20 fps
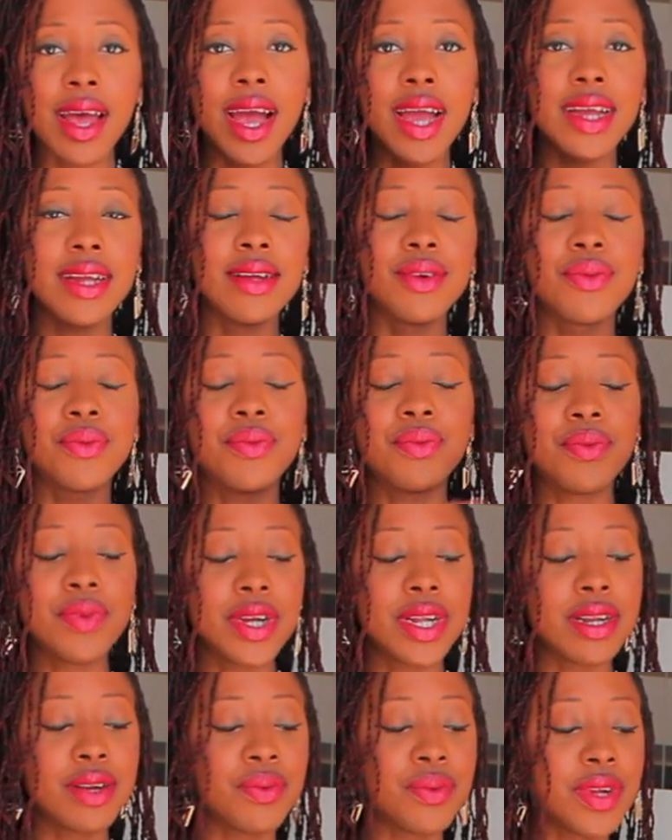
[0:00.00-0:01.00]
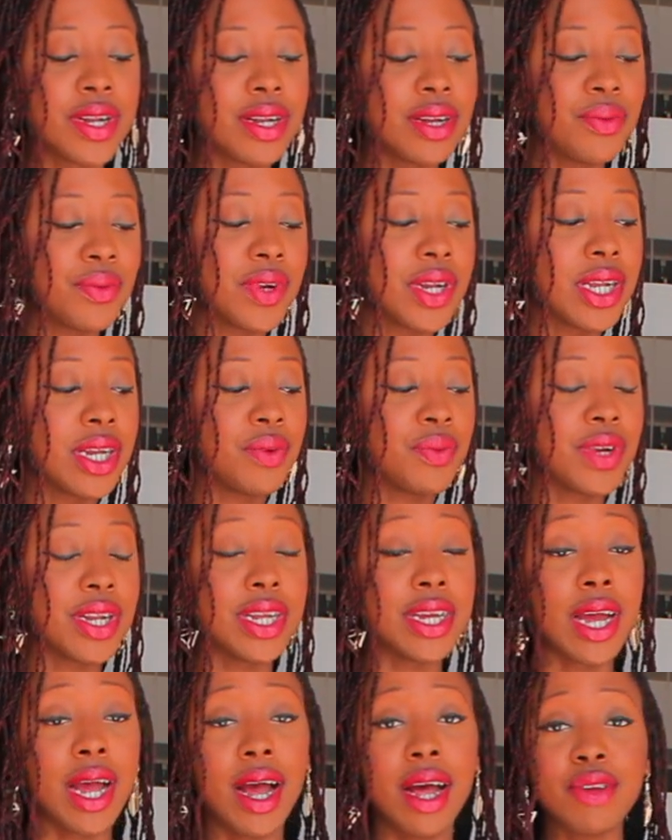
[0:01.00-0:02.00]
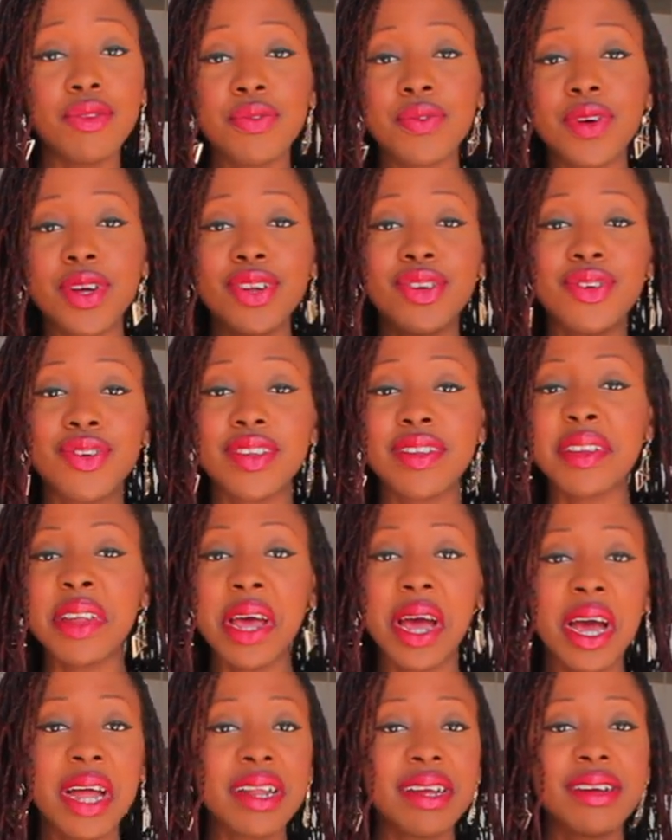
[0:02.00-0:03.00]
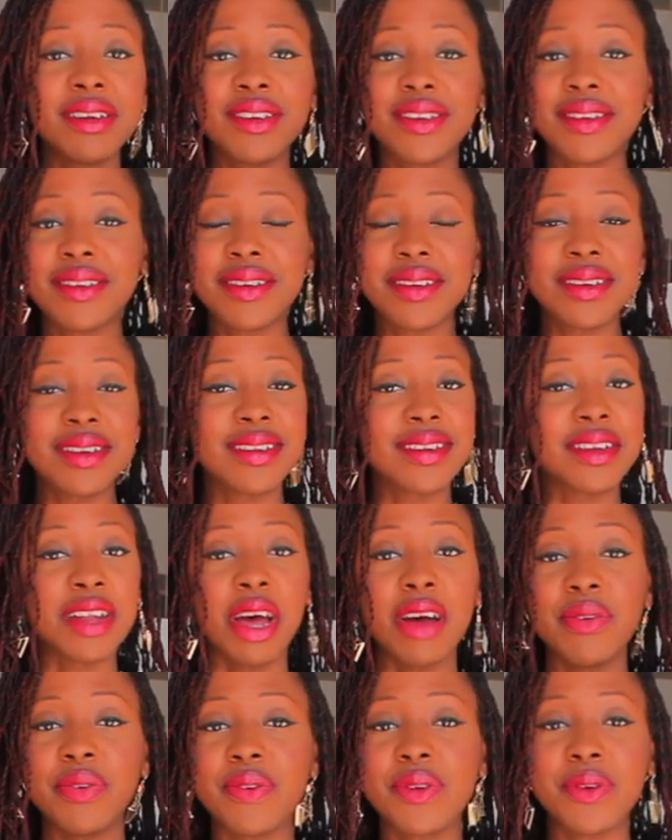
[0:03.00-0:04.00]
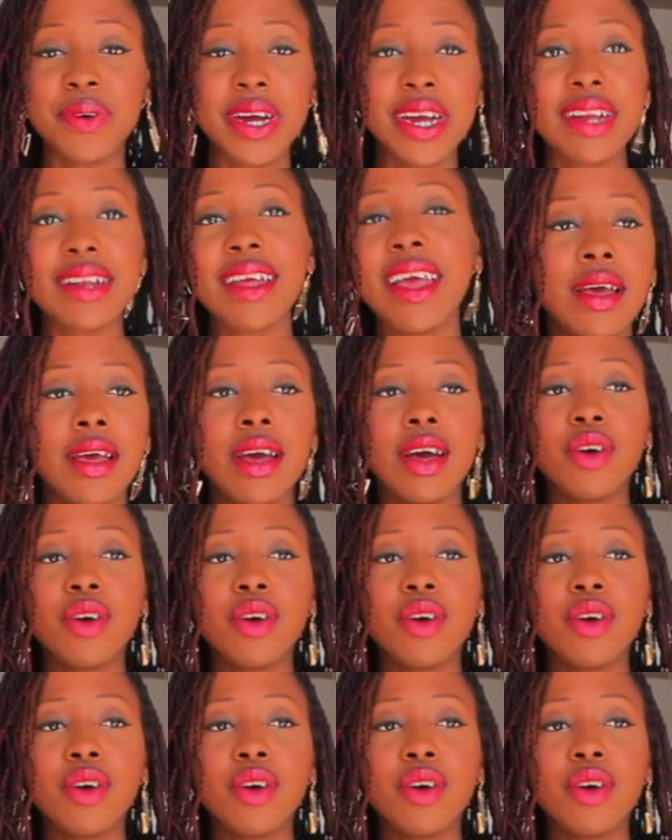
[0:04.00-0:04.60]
I really had fun just adding stuff to it.